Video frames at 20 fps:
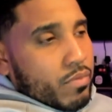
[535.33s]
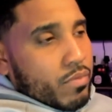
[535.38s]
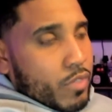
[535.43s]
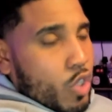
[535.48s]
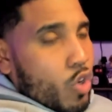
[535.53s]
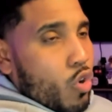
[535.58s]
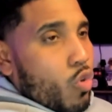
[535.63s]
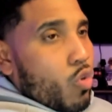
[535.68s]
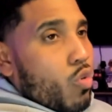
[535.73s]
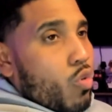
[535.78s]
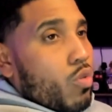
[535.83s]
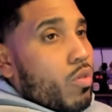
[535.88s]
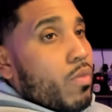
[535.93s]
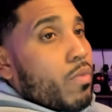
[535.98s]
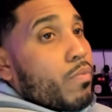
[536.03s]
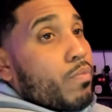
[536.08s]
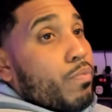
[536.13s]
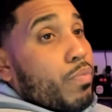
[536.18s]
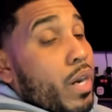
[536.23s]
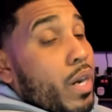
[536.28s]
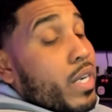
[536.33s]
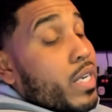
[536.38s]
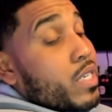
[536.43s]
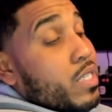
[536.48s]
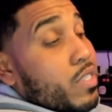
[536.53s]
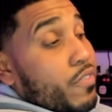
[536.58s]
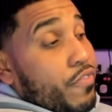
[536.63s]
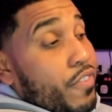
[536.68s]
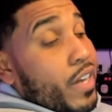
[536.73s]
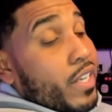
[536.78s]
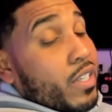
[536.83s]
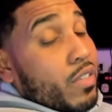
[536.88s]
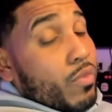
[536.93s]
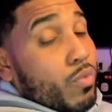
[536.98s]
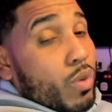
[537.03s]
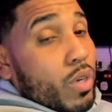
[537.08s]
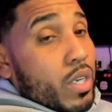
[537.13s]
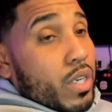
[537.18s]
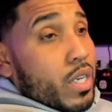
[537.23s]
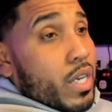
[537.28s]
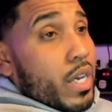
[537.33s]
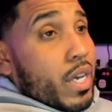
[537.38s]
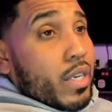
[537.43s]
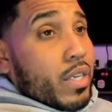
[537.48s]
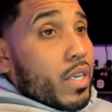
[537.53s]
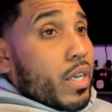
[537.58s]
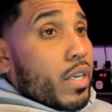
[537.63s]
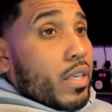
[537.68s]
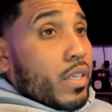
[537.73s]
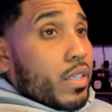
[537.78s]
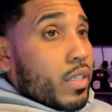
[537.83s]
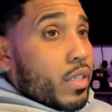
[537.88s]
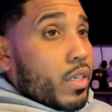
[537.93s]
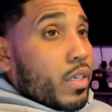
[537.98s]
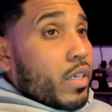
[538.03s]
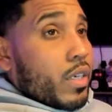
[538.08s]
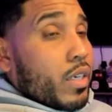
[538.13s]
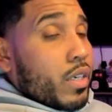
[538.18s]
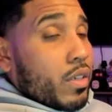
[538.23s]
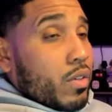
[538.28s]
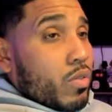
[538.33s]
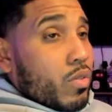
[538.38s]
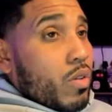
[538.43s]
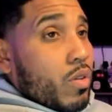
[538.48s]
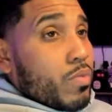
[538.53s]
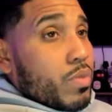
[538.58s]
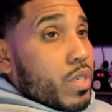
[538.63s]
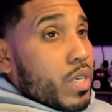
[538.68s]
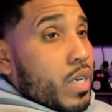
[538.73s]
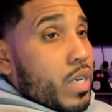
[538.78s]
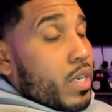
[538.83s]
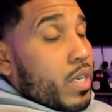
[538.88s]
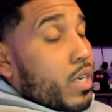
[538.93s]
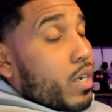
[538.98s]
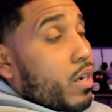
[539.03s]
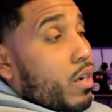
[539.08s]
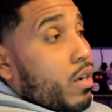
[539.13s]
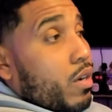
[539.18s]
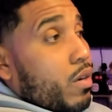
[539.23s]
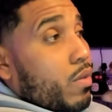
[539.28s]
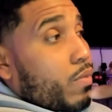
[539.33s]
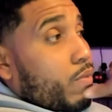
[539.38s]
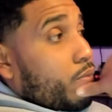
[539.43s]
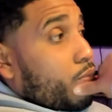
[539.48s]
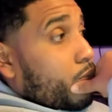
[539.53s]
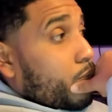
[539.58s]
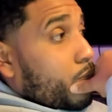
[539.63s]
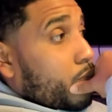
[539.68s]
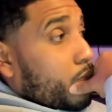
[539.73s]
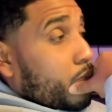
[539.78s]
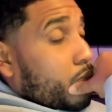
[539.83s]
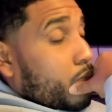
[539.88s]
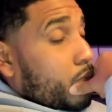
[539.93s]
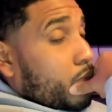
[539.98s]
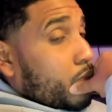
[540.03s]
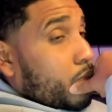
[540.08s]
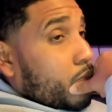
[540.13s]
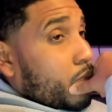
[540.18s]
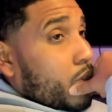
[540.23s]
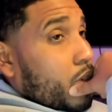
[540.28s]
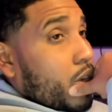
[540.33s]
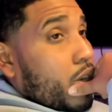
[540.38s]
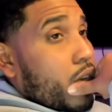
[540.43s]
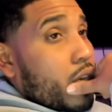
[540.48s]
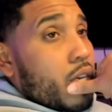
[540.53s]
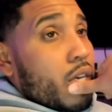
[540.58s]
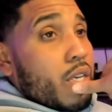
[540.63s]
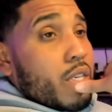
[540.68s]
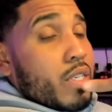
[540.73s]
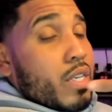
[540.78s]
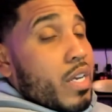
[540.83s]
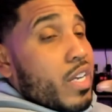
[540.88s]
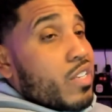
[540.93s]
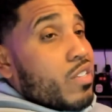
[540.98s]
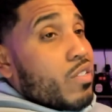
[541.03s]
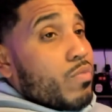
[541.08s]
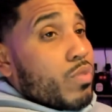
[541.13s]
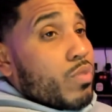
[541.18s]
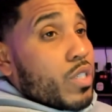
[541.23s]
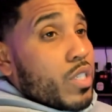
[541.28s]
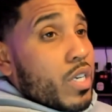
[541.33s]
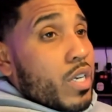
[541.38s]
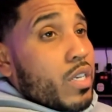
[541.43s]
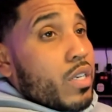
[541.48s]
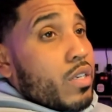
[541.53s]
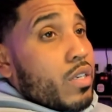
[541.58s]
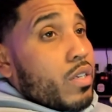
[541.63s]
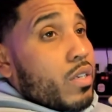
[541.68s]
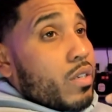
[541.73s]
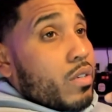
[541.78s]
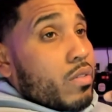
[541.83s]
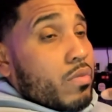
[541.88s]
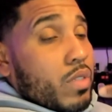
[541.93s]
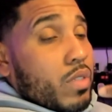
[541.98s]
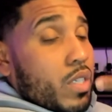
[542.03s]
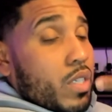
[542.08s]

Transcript: Cool. But he's effective with it. He you know what I'm saying? He says some shit, he